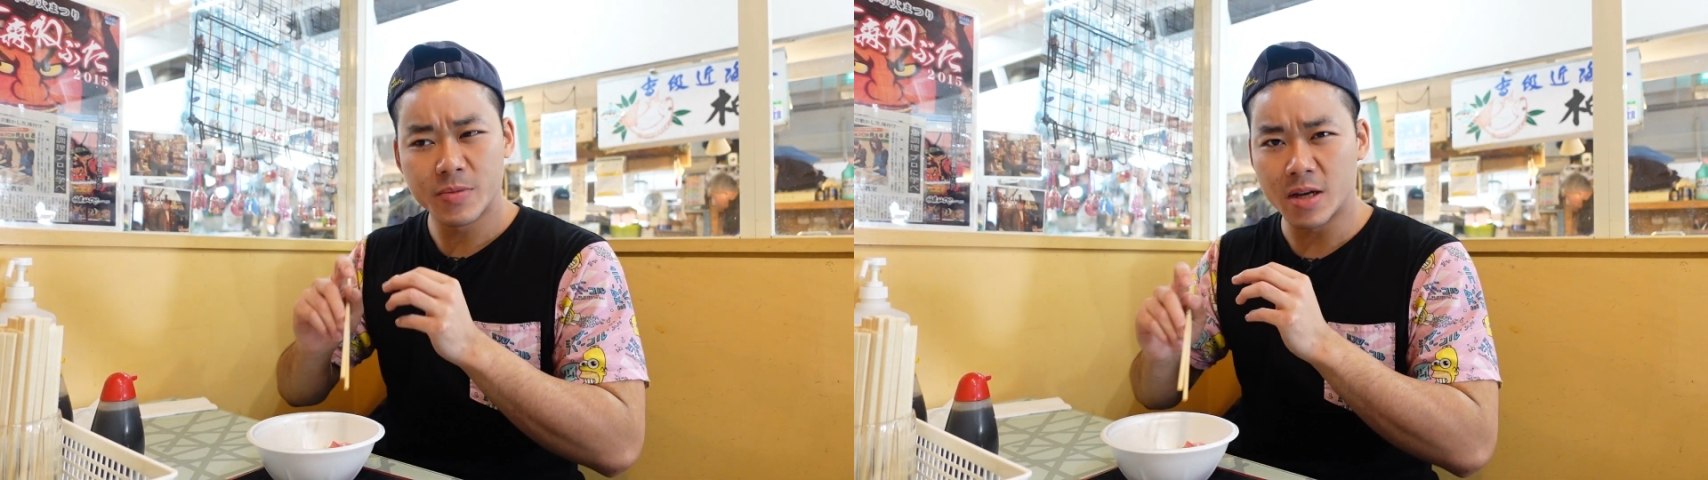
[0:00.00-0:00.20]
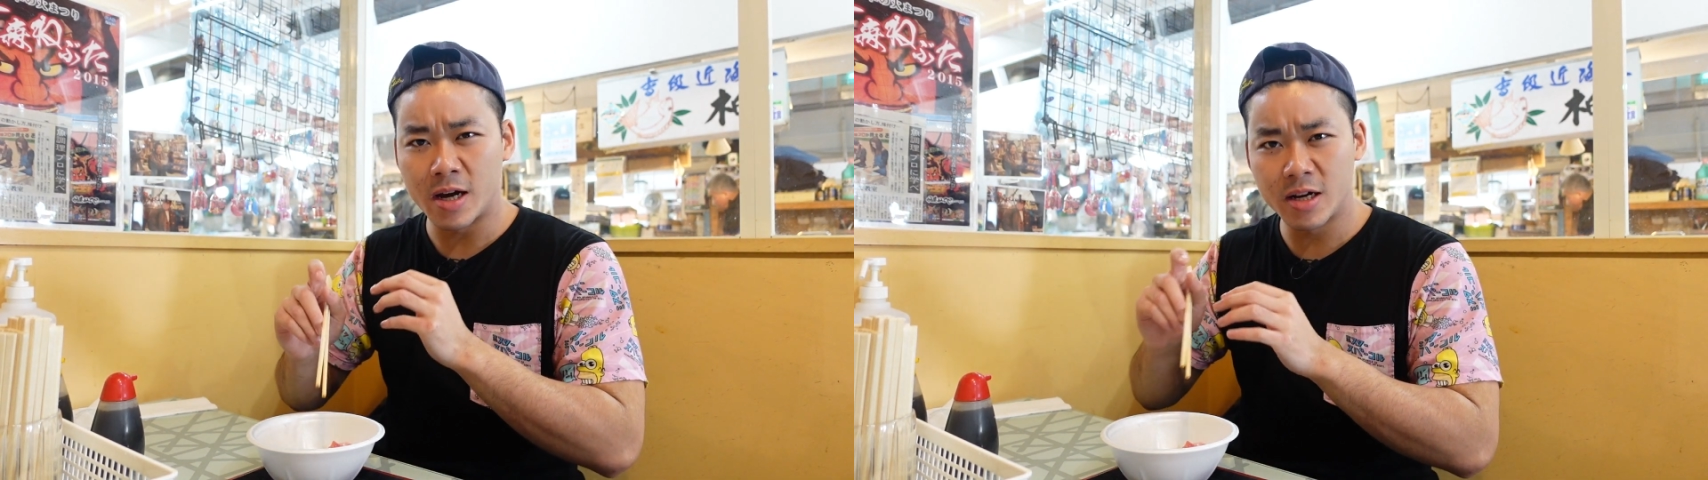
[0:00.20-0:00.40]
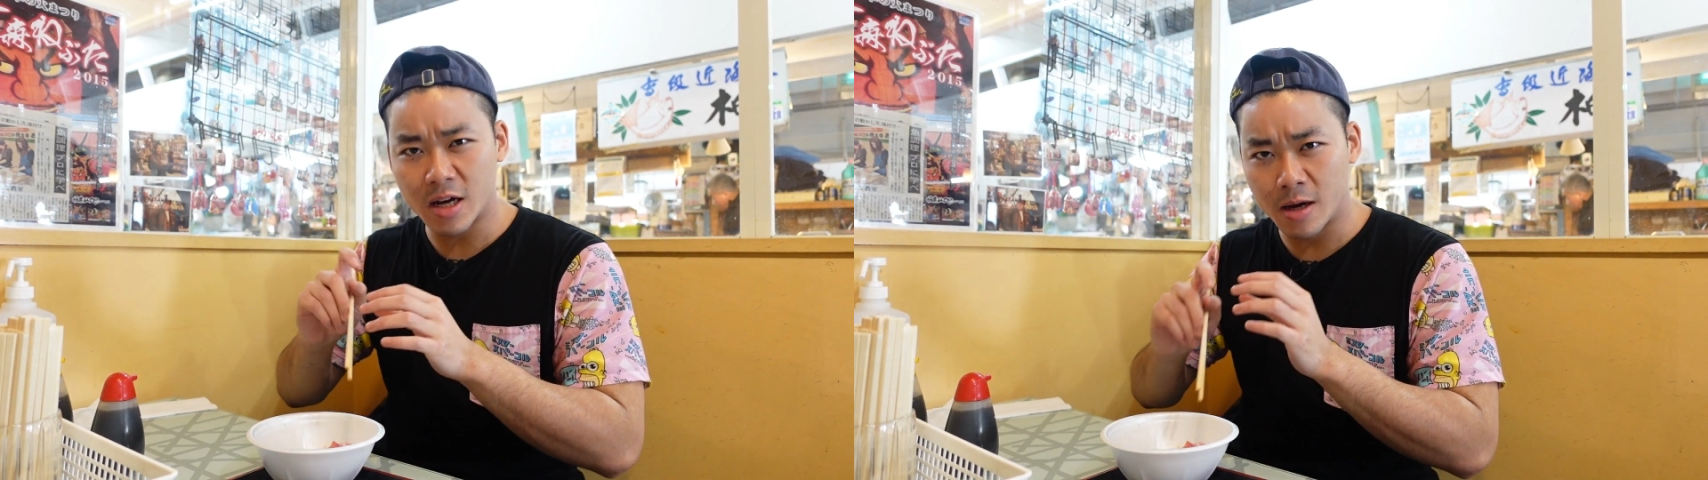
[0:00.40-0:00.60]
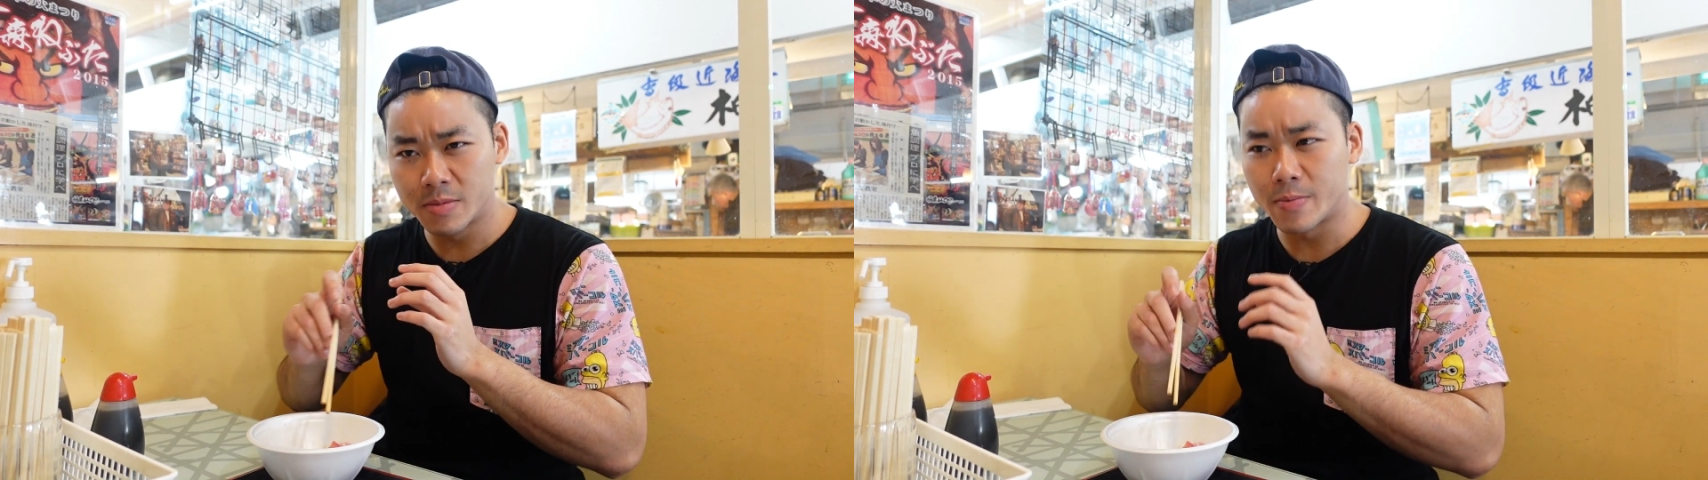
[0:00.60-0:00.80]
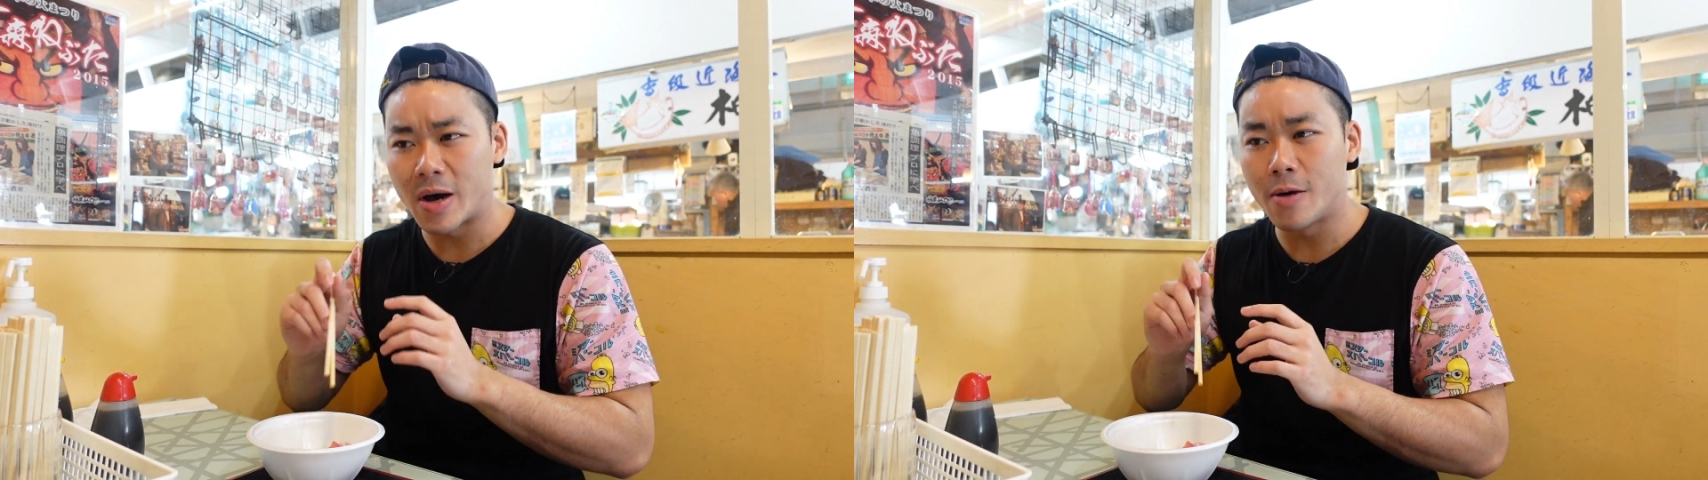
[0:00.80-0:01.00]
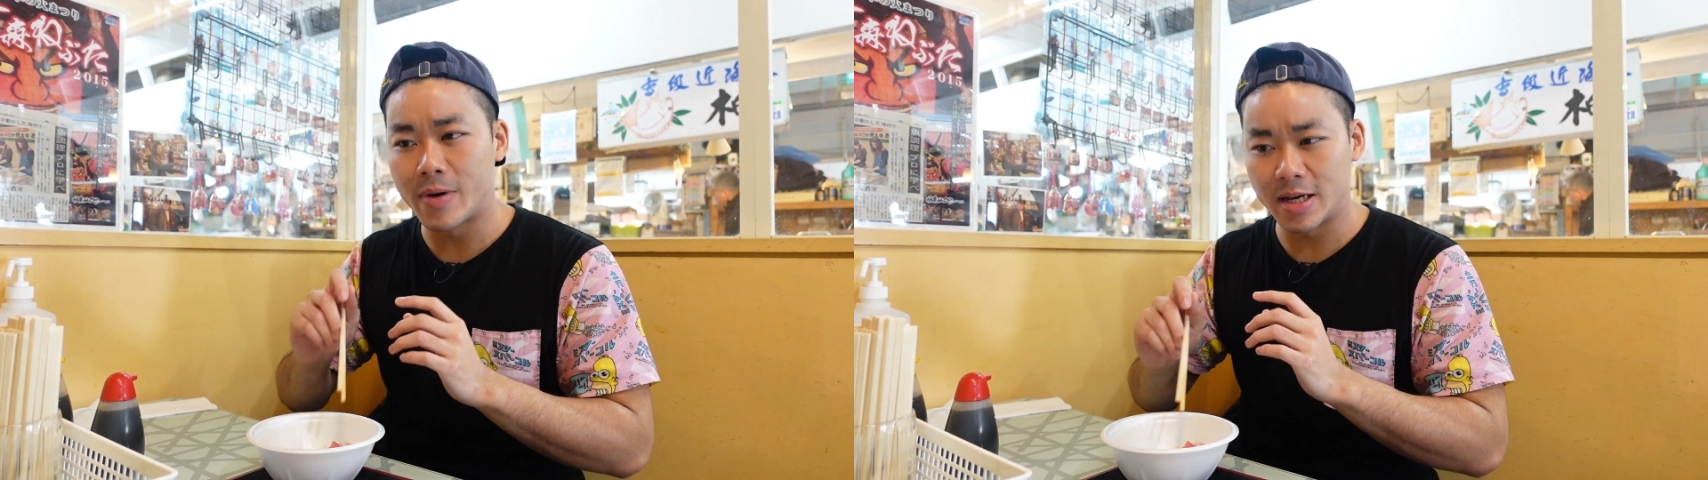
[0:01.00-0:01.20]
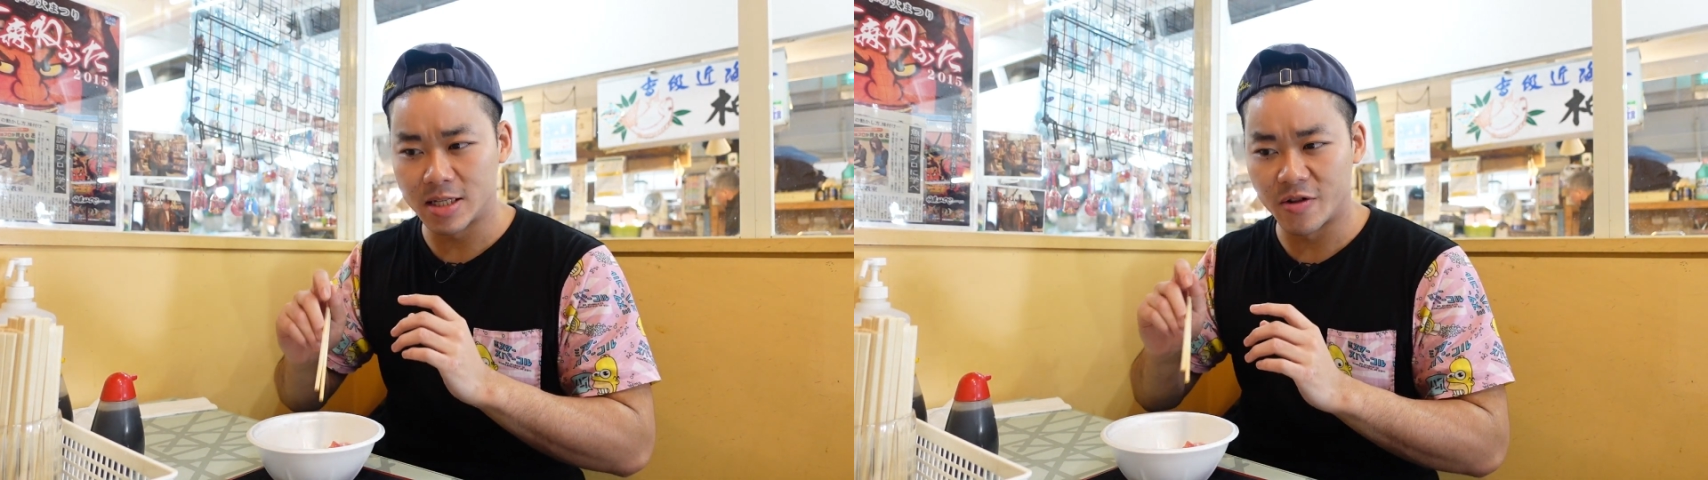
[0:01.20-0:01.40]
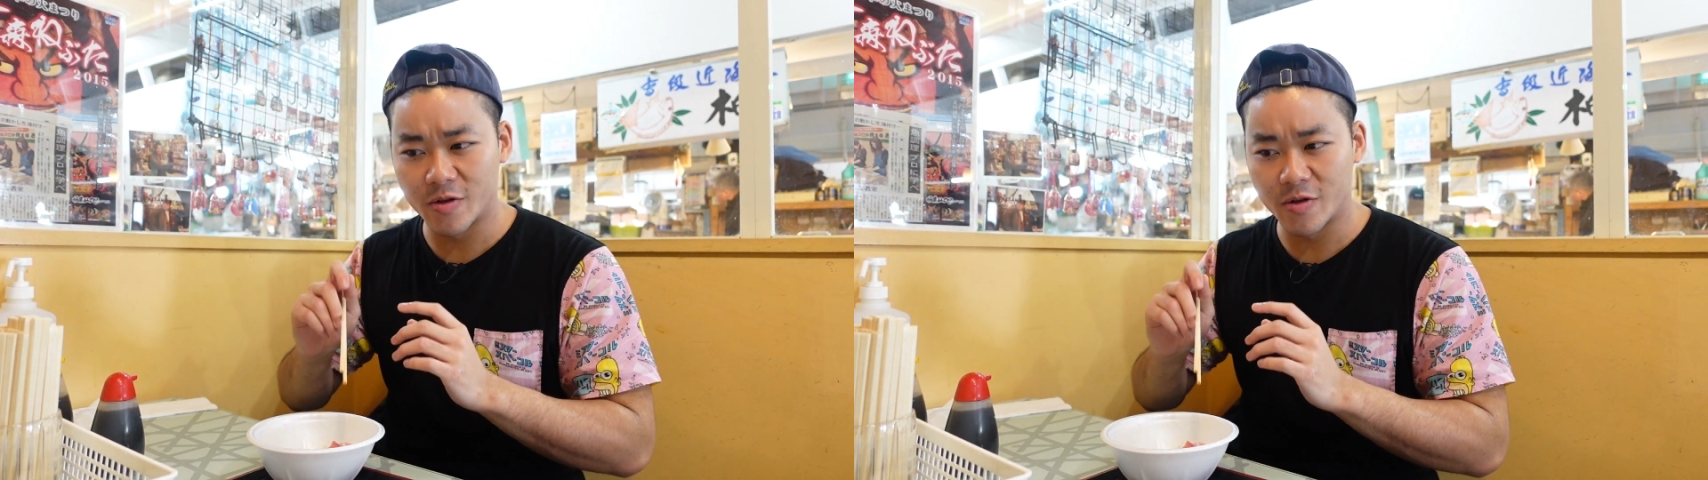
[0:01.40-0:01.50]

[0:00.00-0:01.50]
kind of comes apart by itself